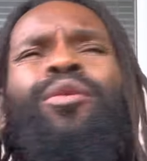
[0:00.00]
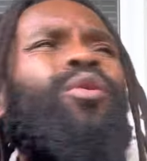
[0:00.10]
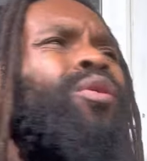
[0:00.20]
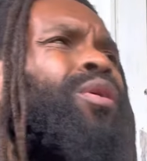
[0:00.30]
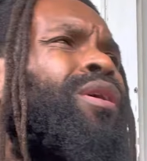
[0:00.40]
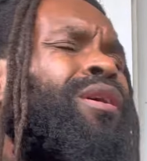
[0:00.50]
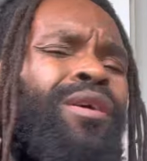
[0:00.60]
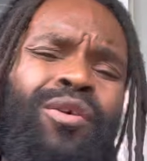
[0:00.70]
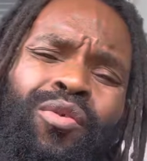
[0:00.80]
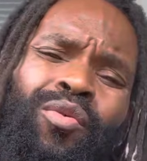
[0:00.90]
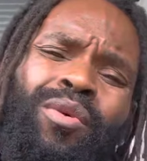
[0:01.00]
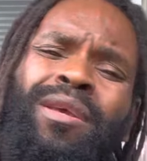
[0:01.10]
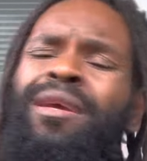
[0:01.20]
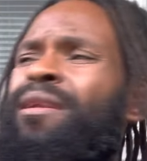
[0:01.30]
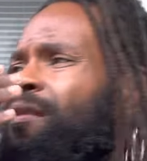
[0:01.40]
or
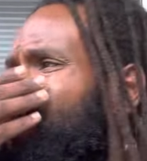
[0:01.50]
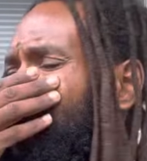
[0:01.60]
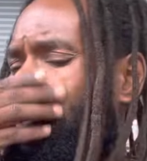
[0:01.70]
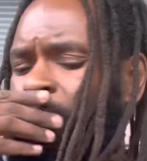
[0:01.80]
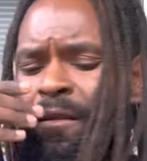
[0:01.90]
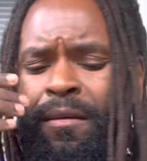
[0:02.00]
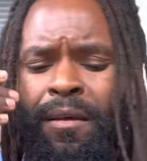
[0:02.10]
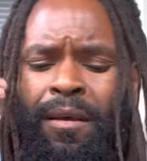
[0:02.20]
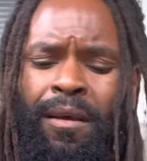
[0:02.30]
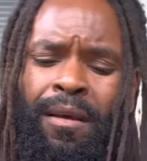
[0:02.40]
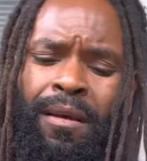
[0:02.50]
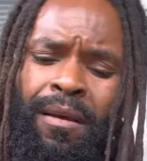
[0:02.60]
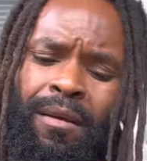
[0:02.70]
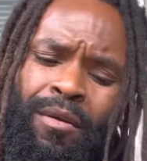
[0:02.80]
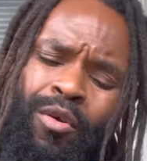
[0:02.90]
zucchini salad
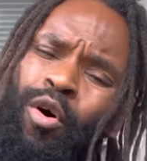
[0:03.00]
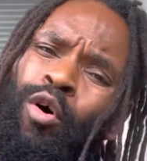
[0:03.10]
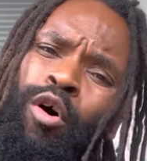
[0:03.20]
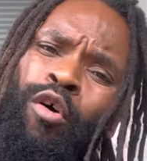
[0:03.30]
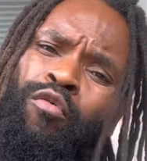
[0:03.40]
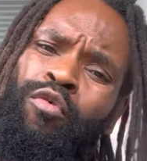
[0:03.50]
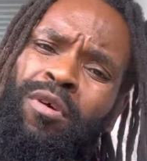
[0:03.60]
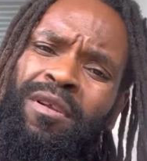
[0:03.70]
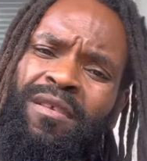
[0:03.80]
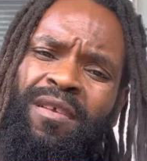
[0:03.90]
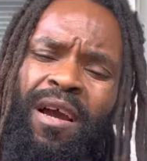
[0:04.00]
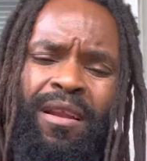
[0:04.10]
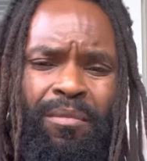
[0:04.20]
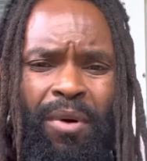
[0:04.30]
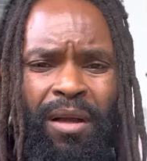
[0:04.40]
and or arugula
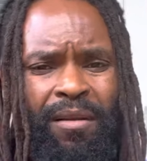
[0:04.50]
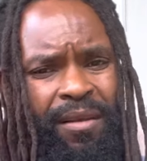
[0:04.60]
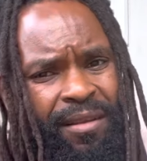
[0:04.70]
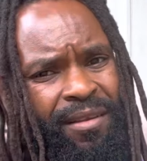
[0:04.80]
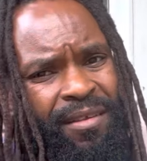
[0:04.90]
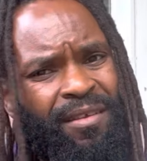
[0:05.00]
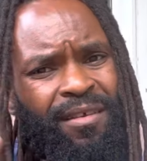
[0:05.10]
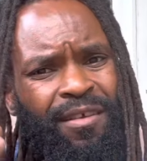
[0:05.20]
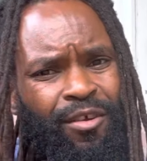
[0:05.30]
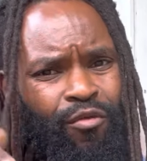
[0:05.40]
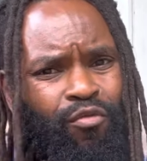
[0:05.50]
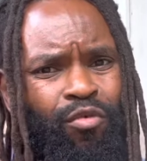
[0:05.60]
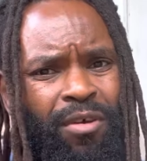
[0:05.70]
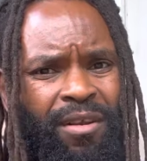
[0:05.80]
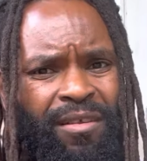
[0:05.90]
salad but this is an
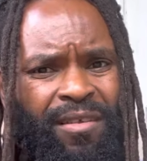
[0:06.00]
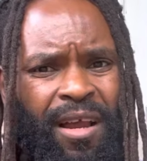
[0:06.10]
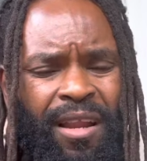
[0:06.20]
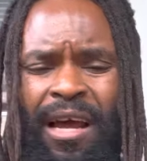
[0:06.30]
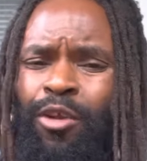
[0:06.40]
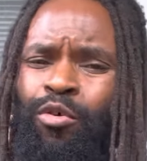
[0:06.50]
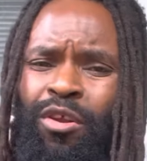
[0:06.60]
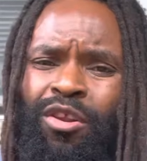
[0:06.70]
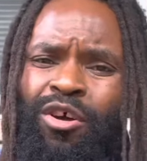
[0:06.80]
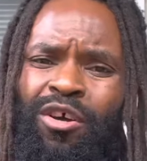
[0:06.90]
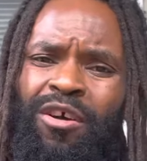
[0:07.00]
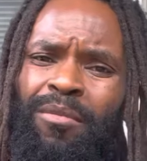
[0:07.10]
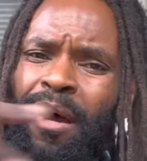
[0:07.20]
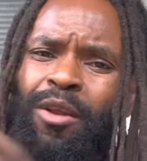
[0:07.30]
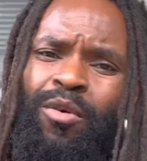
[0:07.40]
arugula salad i know it look good
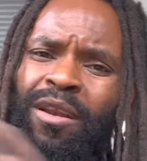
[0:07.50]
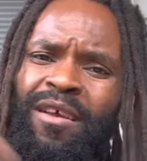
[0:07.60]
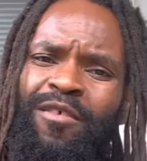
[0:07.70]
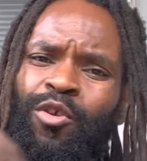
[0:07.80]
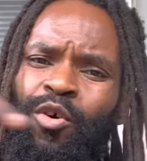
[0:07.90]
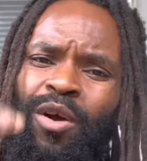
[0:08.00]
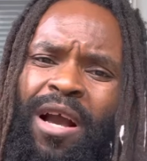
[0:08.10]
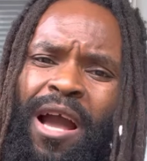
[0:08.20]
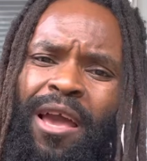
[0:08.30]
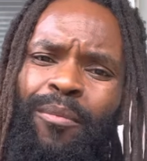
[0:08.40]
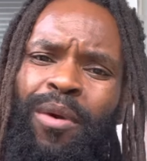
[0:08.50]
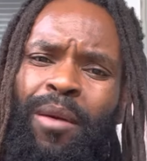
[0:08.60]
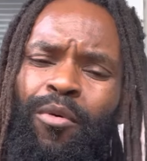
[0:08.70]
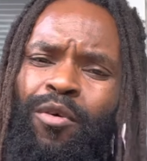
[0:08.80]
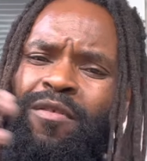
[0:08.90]
by the way that's a little cayenne
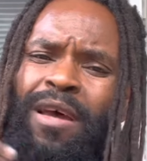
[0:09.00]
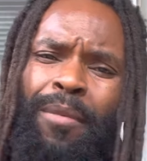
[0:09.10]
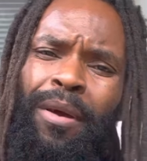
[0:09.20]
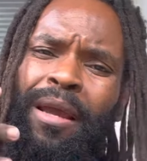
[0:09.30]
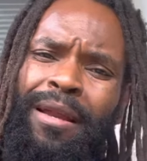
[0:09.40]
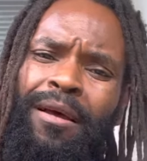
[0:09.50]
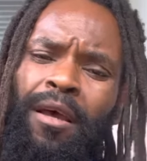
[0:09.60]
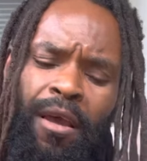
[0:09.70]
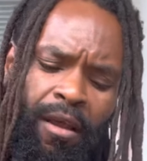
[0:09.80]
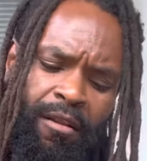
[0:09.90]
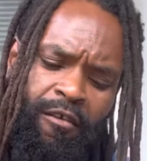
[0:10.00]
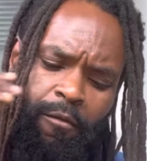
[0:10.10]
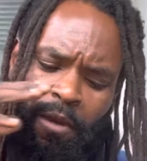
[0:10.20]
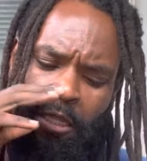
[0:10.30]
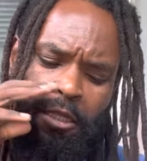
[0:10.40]
pepper on top of there to, to
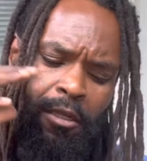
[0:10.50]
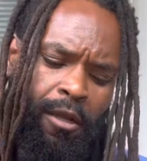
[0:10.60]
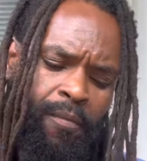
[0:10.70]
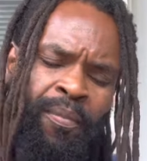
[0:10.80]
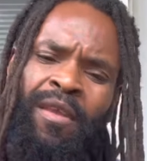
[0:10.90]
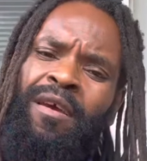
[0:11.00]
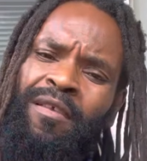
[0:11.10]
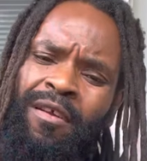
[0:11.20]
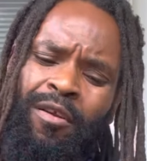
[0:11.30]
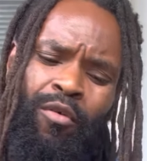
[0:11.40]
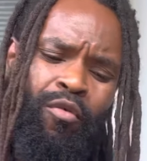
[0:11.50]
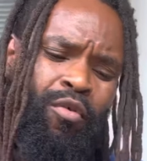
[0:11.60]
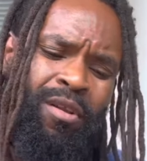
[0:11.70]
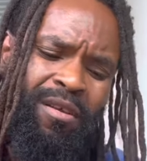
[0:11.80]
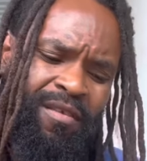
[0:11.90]
spice it up it's an
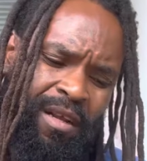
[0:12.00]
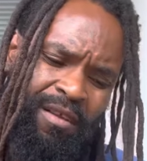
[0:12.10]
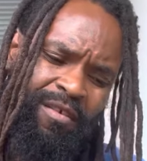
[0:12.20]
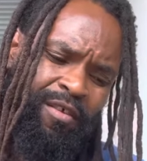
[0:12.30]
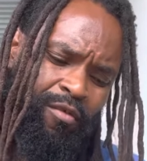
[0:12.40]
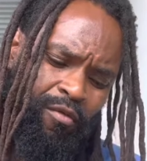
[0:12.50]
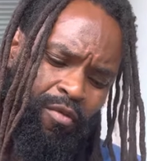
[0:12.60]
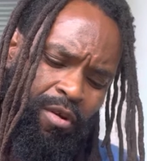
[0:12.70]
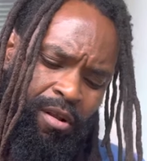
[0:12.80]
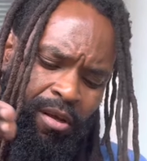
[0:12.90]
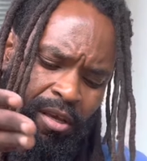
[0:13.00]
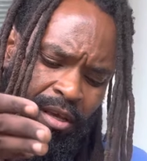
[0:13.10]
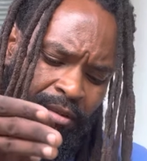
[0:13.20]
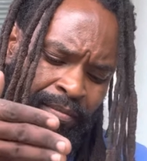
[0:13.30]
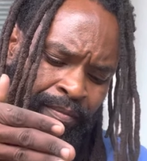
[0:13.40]
arugula salad just arugula
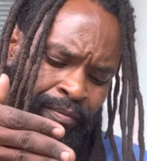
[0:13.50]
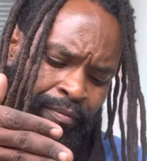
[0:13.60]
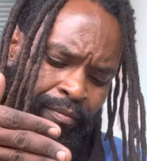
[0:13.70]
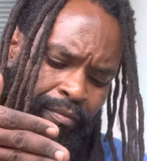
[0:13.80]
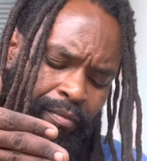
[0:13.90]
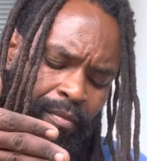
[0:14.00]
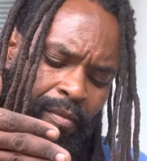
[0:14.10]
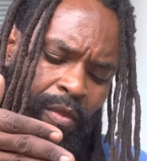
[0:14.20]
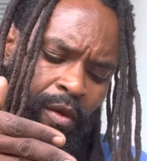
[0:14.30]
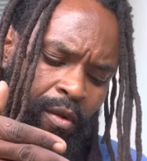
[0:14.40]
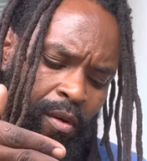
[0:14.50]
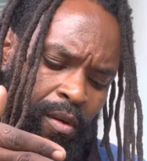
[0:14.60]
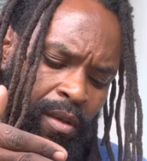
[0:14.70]
and you know